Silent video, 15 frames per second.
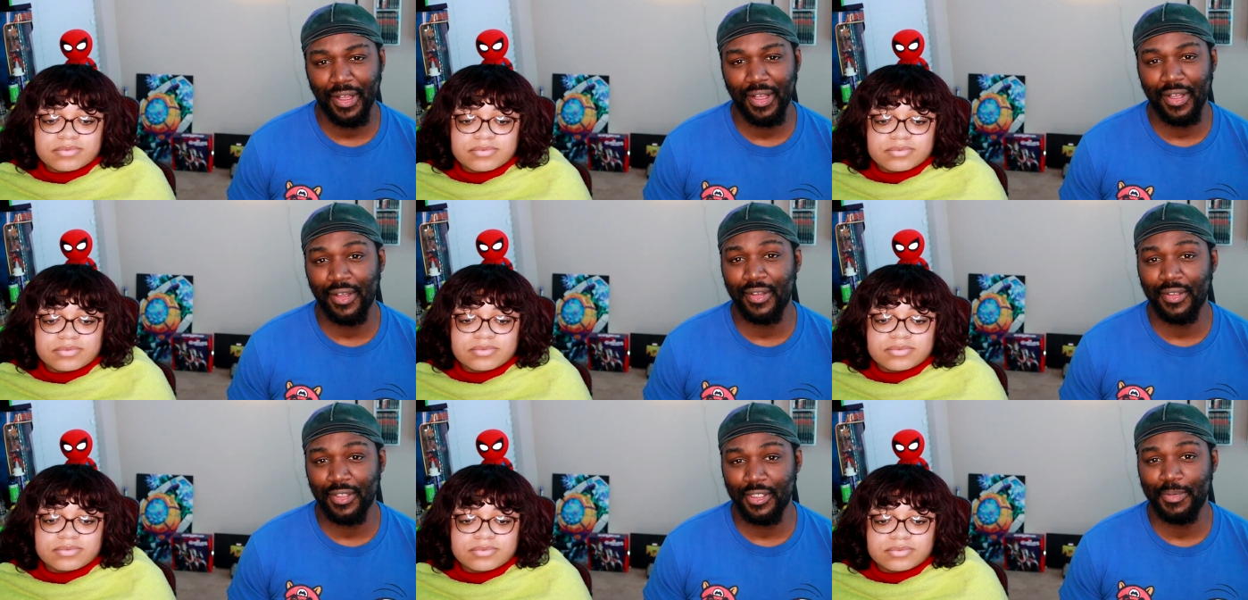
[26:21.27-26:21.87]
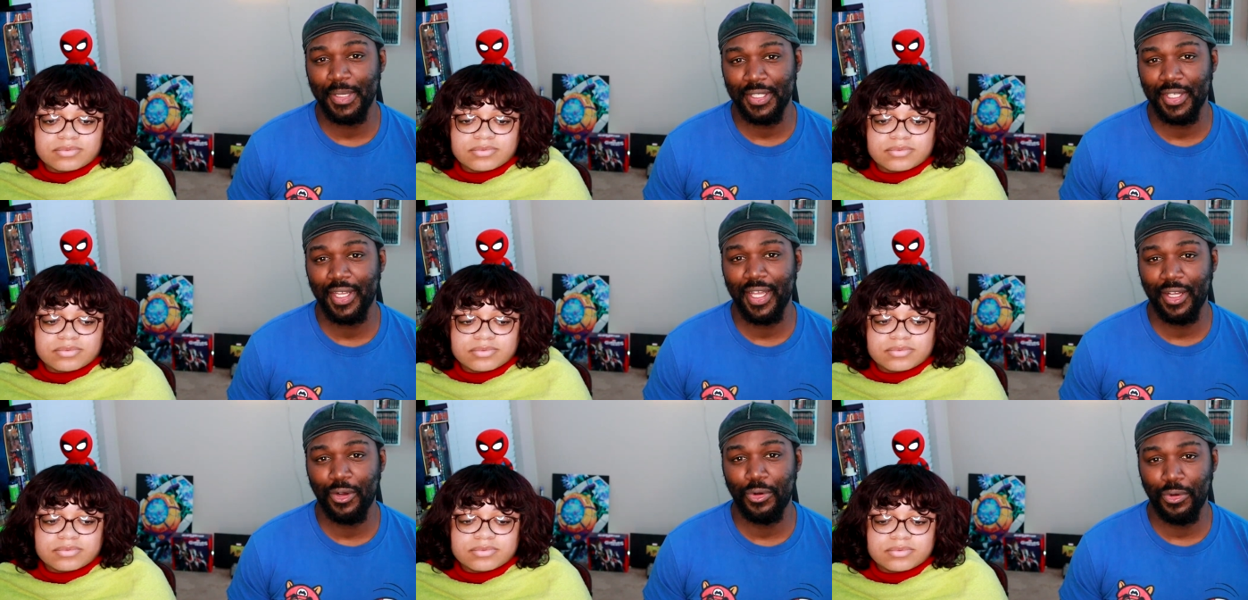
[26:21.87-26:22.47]
Speaker 1: uh, especially
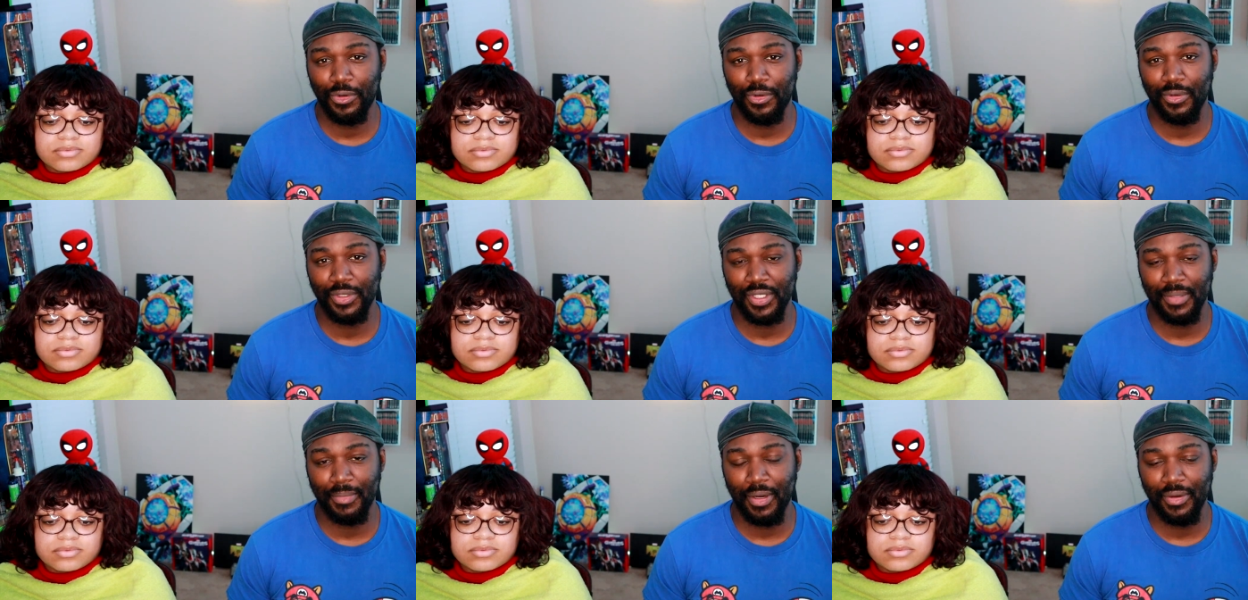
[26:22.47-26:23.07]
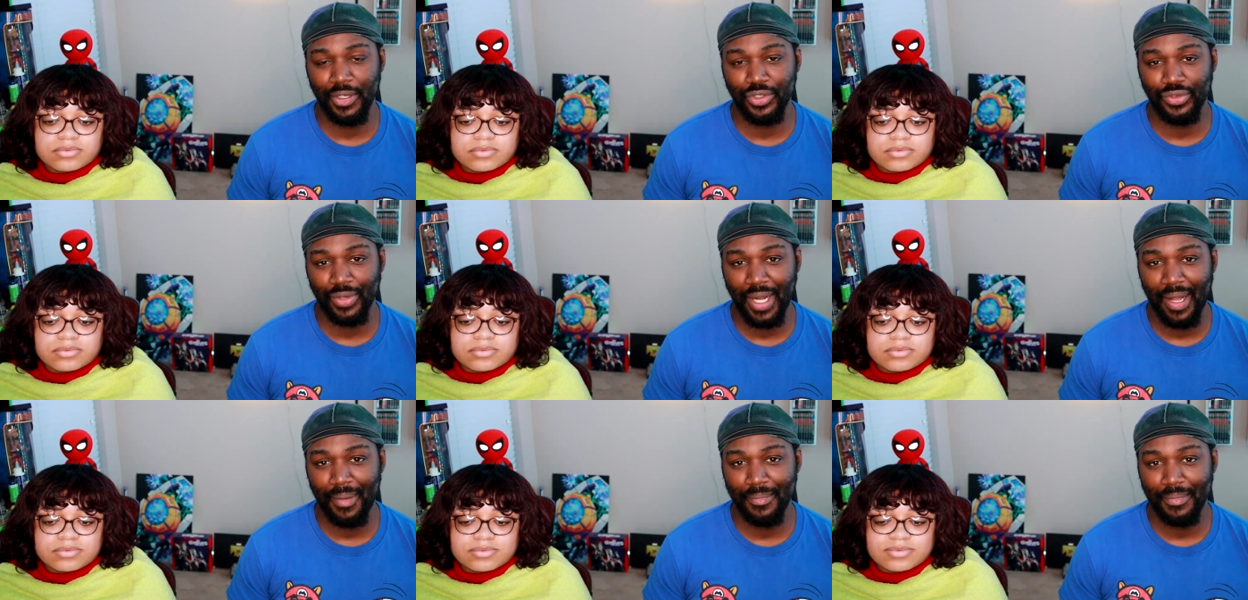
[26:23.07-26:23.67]
that cool Samoan
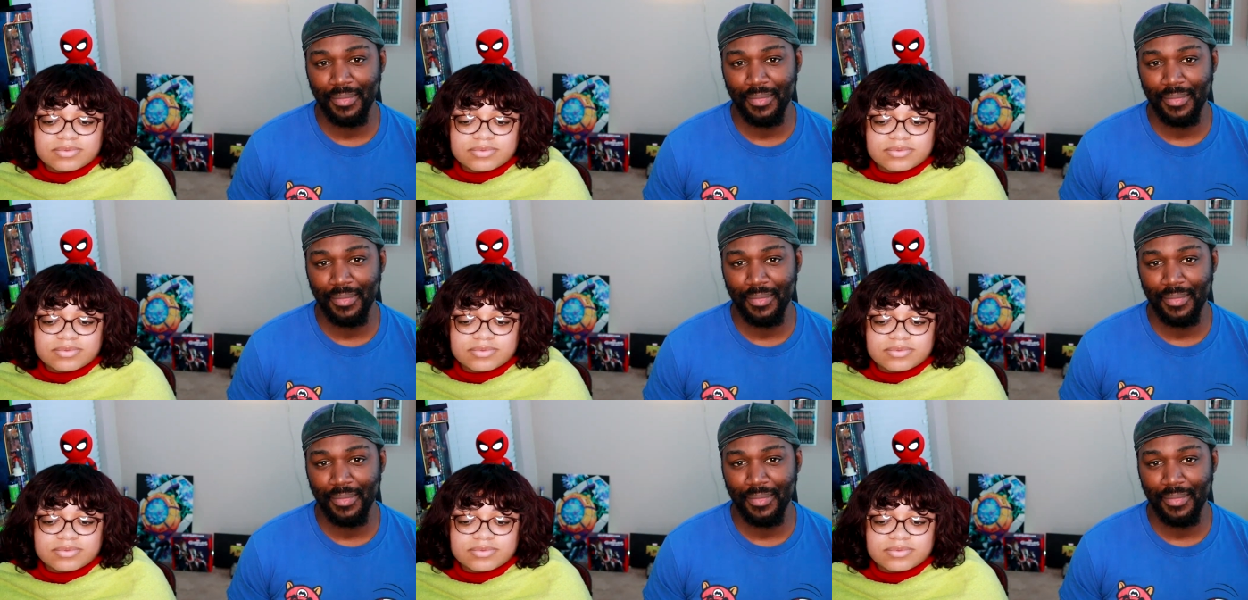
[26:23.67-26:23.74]
drop.